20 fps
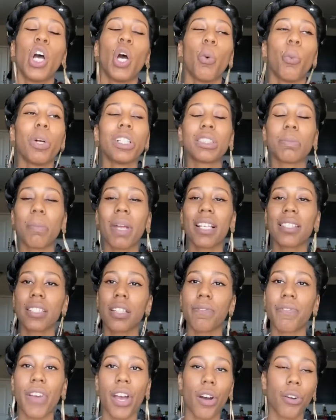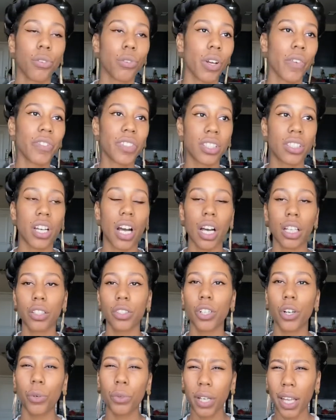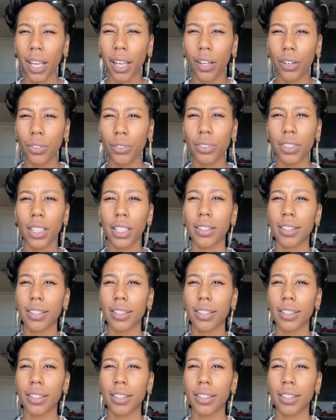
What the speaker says: which makes the value of the dollar go down.